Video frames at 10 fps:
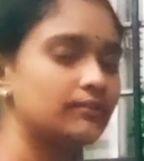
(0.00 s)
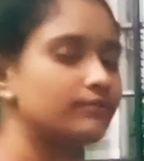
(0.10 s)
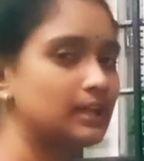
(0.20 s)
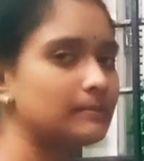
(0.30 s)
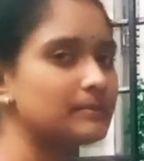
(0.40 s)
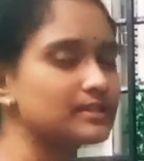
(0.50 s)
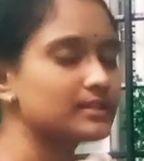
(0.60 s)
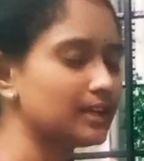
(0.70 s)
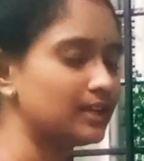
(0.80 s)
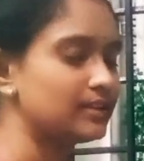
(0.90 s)
famous
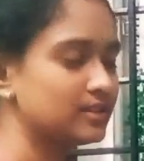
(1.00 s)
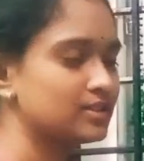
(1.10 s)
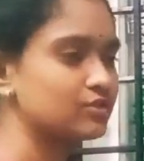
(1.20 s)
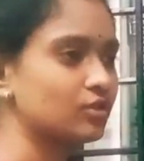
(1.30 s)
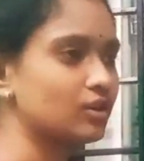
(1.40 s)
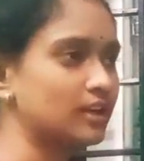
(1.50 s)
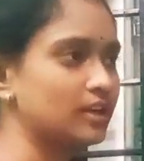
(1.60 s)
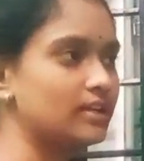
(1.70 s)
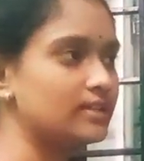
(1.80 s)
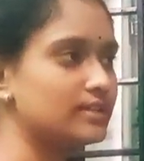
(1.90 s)
scientist, or
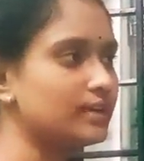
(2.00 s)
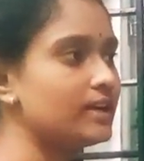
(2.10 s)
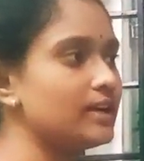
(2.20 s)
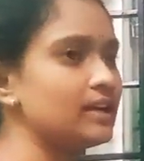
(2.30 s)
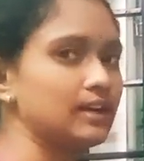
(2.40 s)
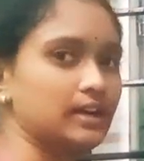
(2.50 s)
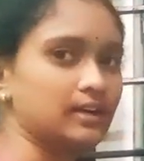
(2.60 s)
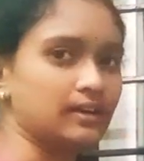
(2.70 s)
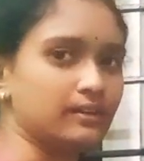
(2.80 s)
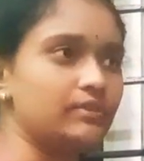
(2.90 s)
his
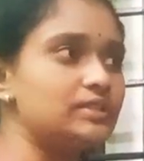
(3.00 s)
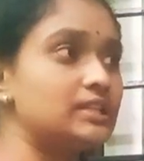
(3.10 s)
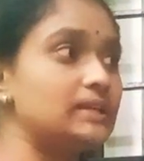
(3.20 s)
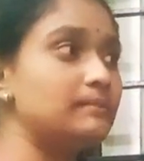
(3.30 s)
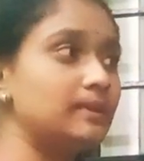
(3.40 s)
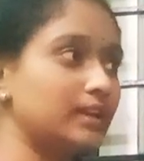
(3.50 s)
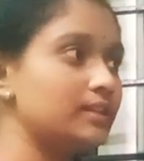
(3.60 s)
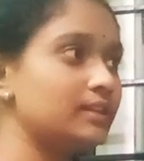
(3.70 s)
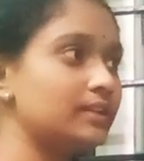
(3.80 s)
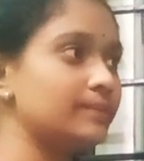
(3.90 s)
which he made
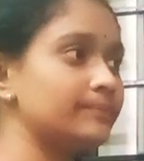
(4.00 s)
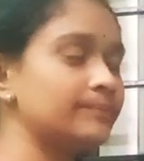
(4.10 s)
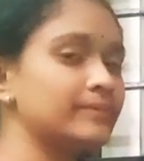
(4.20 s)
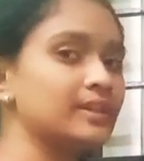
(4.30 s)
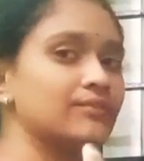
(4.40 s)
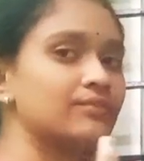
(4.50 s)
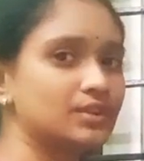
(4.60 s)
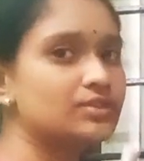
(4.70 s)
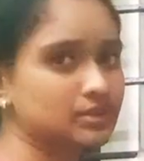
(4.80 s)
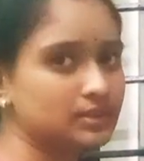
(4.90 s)
the
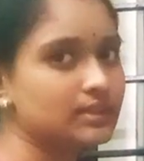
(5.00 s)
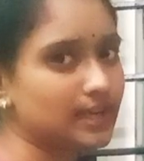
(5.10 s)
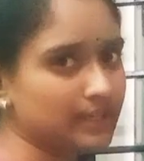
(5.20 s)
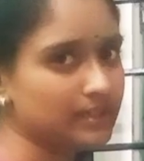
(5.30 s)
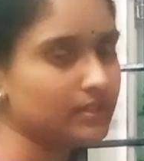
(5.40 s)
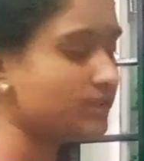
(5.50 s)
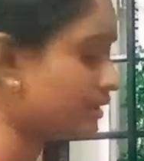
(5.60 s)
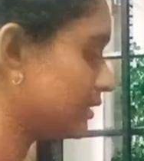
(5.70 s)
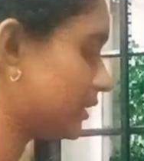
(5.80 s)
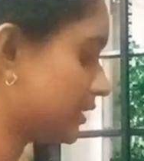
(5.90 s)
fictional character,
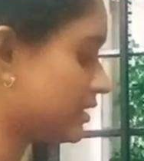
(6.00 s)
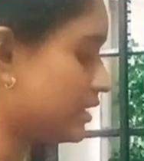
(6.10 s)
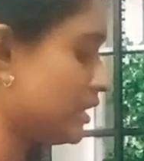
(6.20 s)
that is